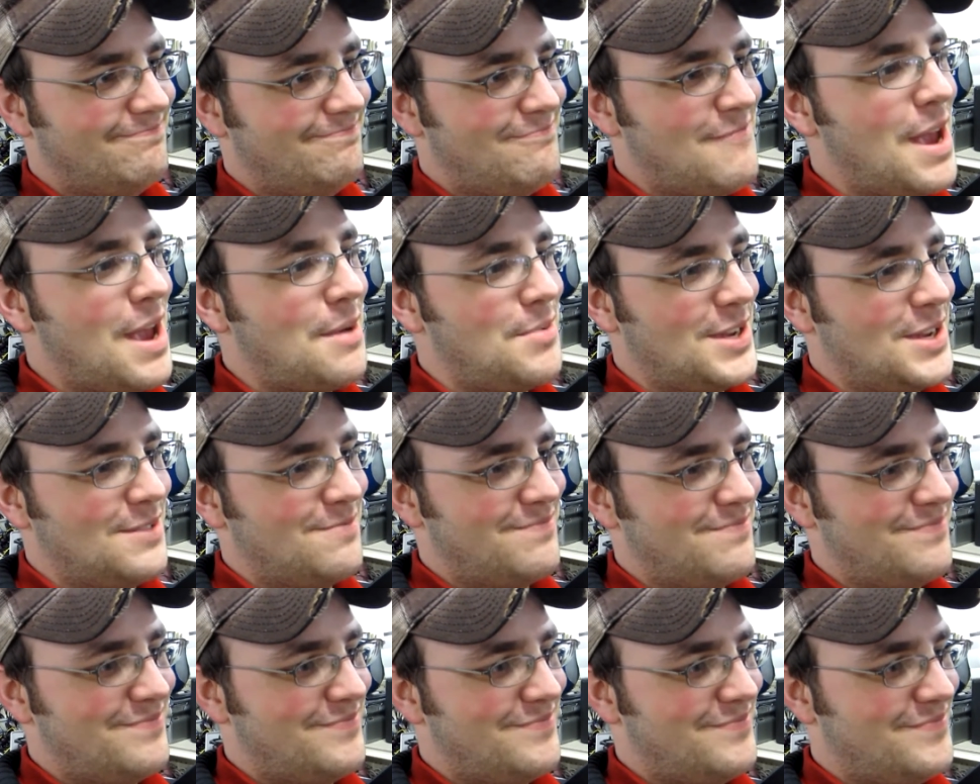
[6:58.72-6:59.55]
Maybe.
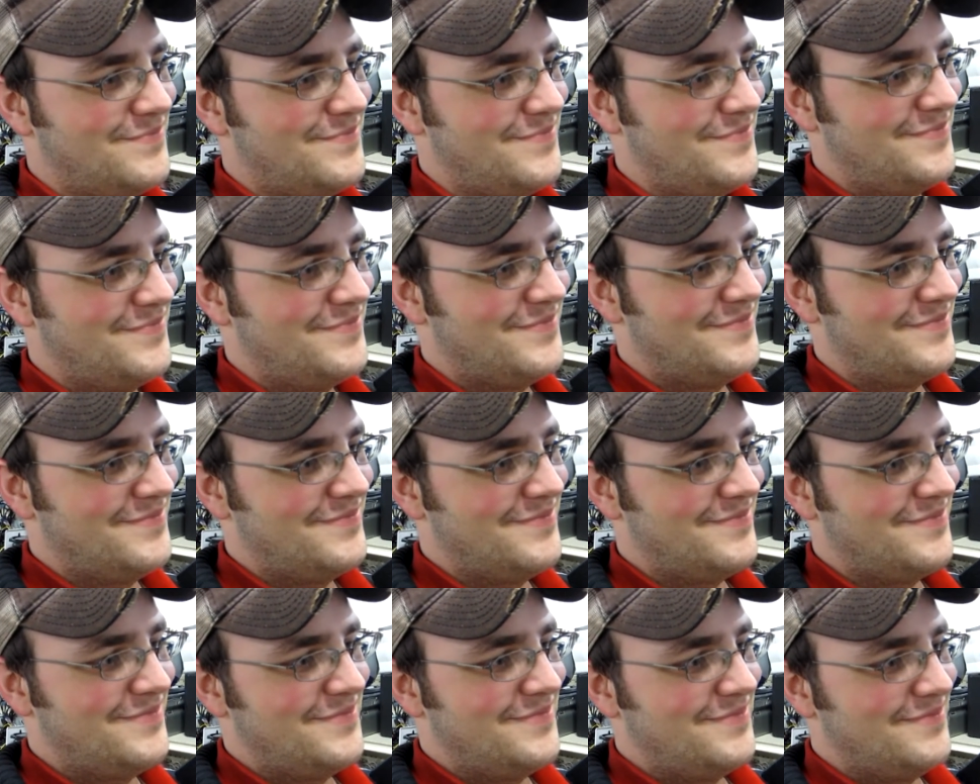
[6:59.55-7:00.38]

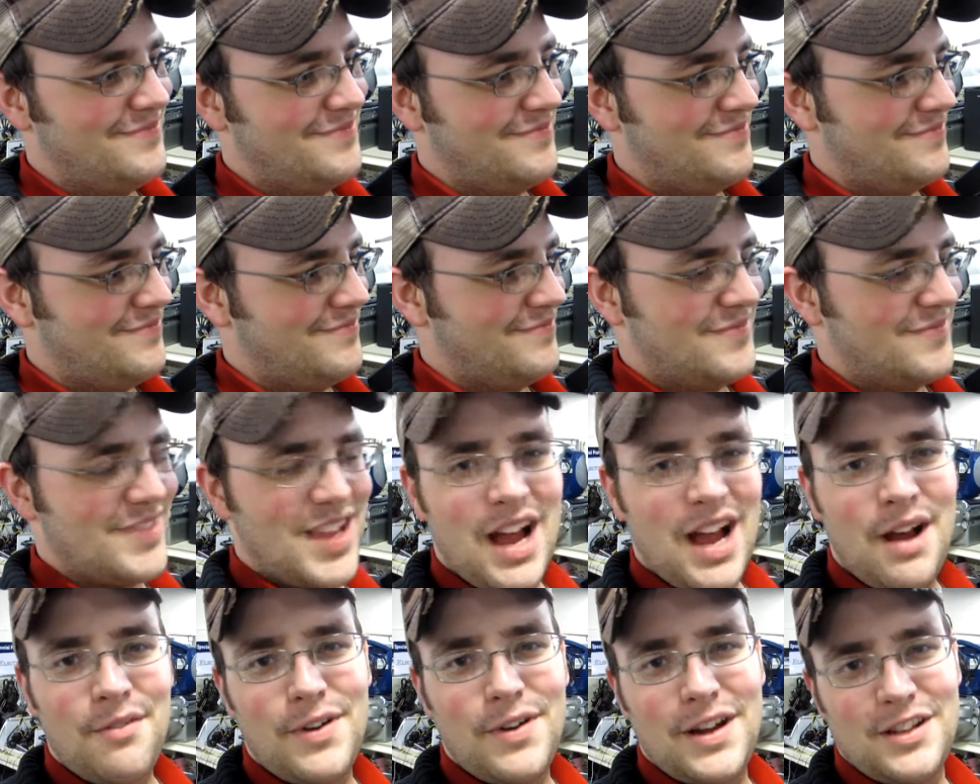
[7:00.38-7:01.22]

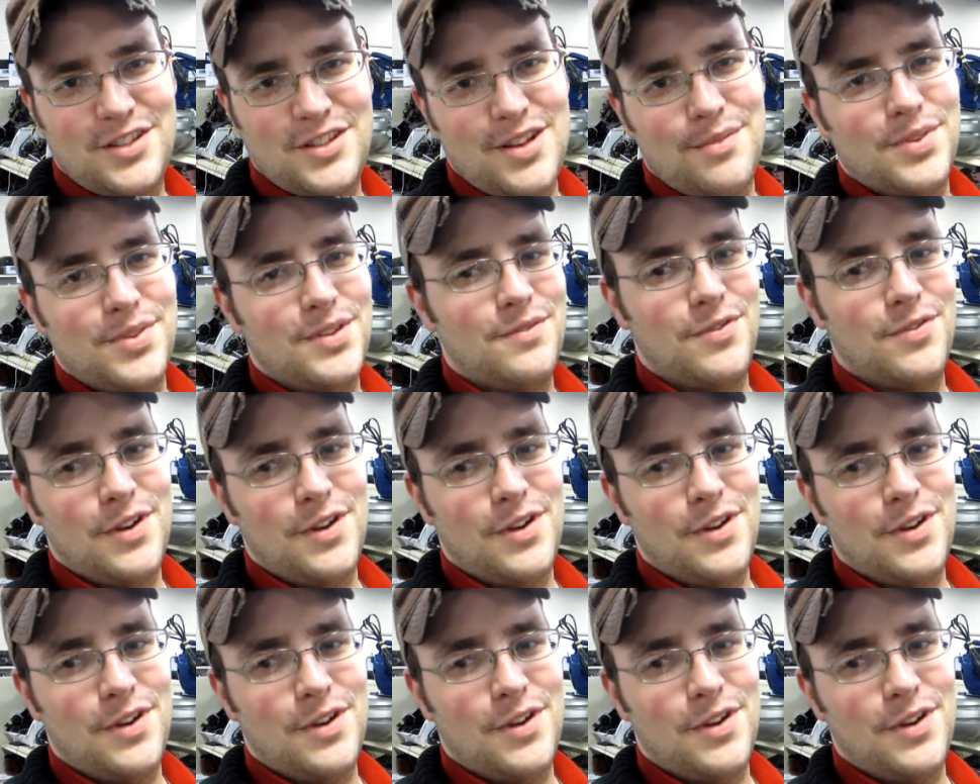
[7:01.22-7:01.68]
I'll find something